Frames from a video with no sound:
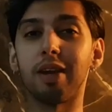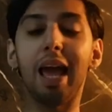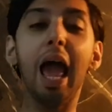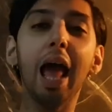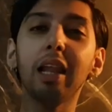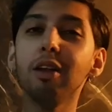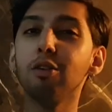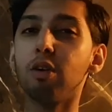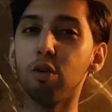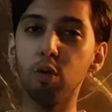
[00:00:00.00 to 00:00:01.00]
And
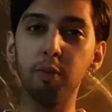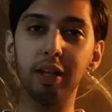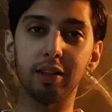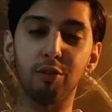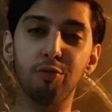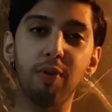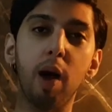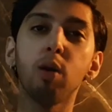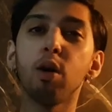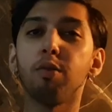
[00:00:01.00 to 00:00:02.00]
Alan Rubin, the
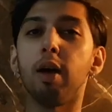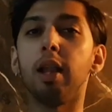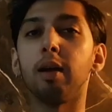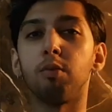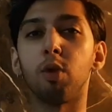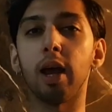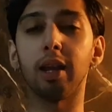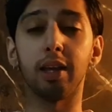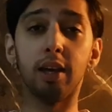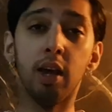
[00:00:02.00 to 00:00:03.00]
founder of Alec
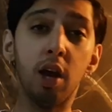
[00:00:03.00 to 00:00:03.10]
Bradley,